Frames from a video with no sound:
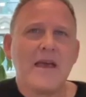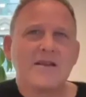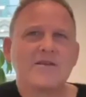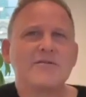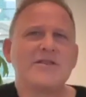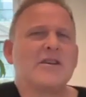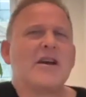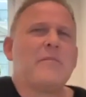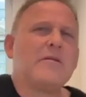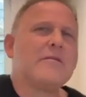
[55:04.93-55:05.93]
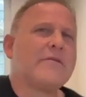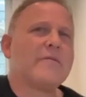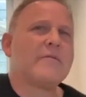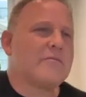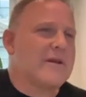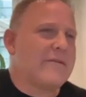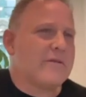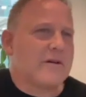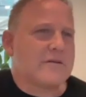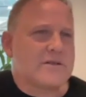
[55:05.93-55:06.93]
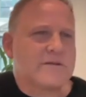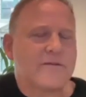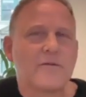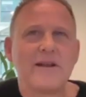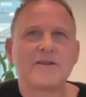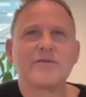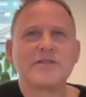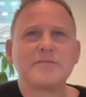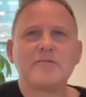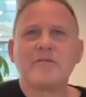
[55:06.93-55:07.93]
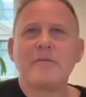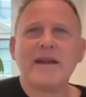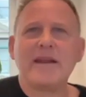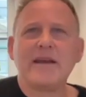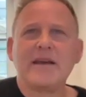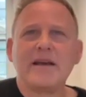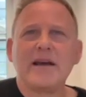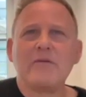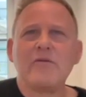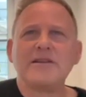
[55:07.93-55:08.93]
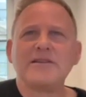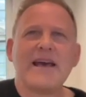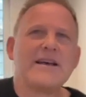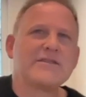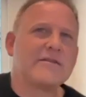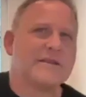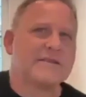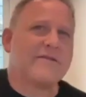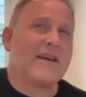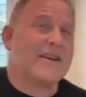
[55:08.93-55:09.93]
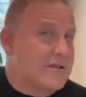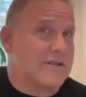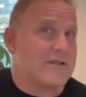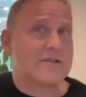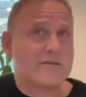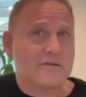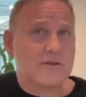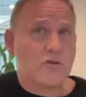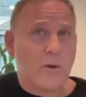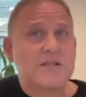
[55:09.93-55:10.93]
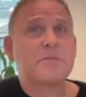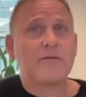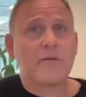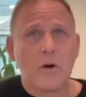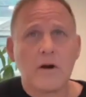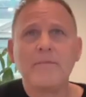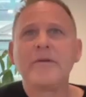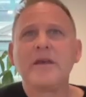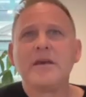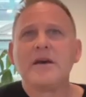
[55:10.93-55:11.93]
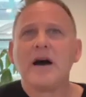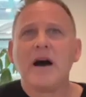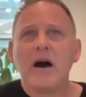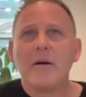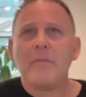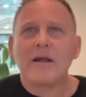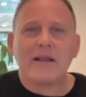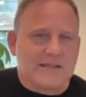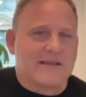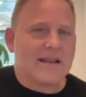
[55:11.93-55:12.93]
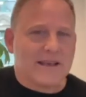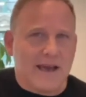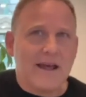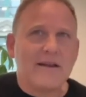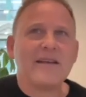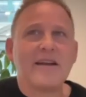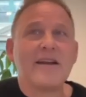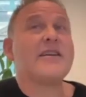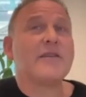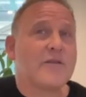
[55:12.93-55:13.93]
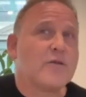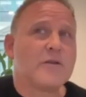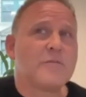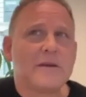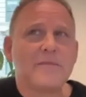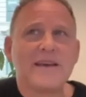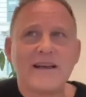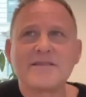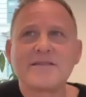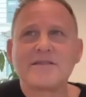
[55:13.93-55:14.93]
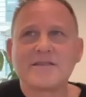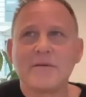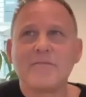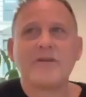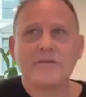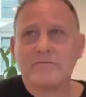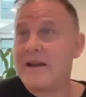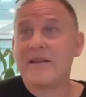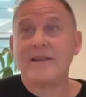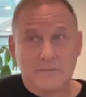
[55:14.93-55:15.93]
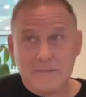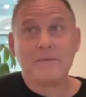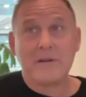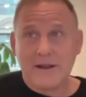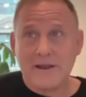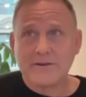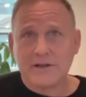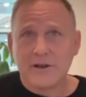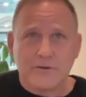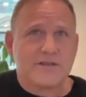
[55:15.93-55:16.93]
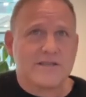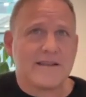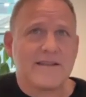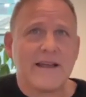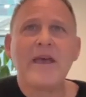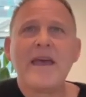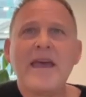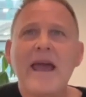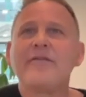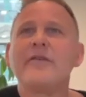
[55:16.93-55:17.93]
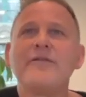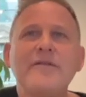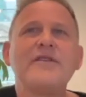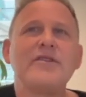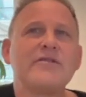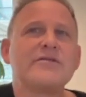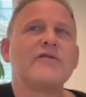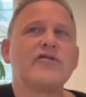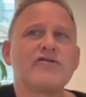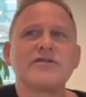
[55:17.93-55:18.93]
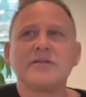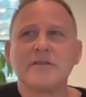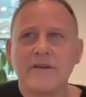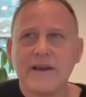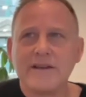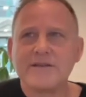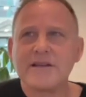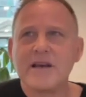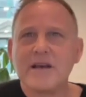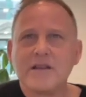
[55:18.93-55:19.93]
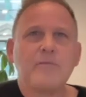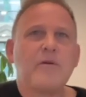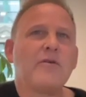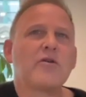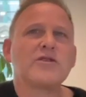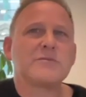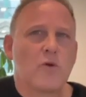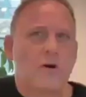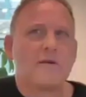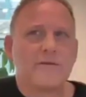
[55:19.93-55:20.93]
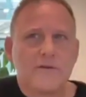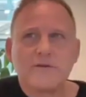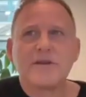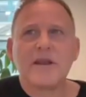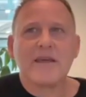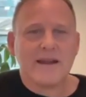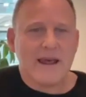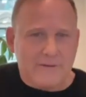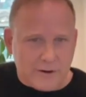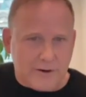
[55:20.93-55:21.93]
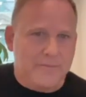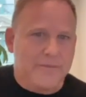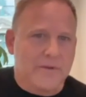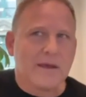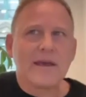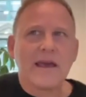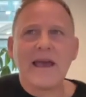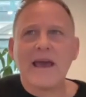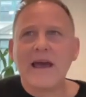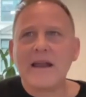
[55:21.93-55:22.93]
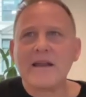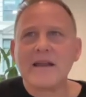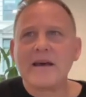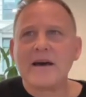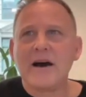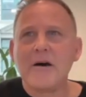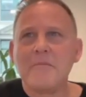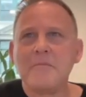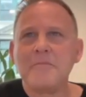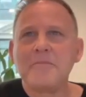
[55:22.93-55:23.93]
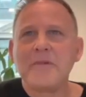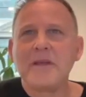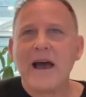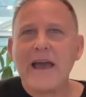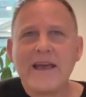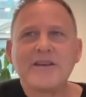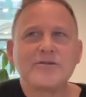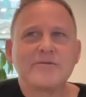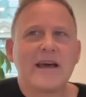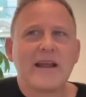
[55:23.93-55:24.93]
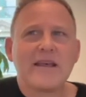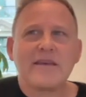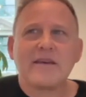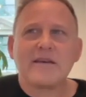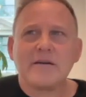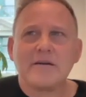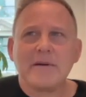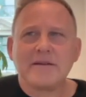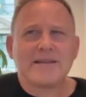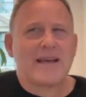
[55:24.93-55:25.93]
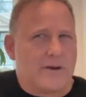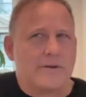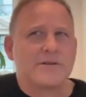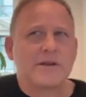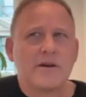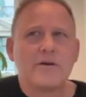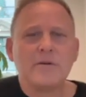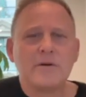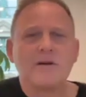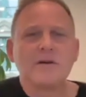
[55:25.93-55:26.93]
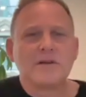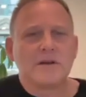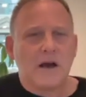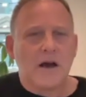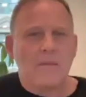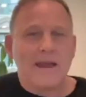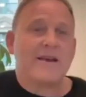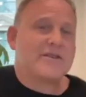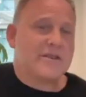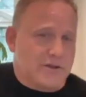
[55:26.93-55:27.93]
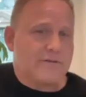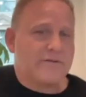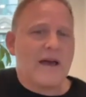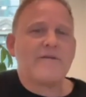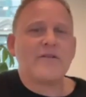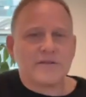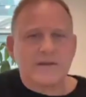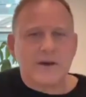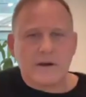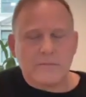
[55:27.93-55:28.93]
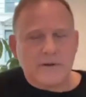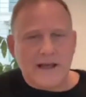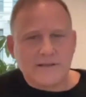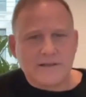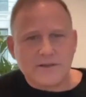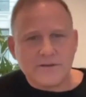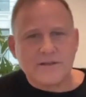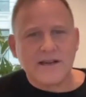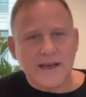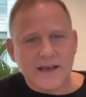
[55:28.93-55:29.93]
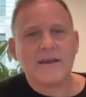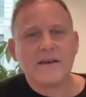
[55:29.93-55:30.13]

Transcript: So just we have just a few minutes remaining, and I wanted to ask you this. I've asked you this twice before, and I'll ask it again. In an interview with PBS many years ago, you said that after 50 years of nutritional advice, the public was more confused than ever. And I asked you that, I think, about 10 years ago. I asked it to you 5 years ago, and I'm going to ask it to you today.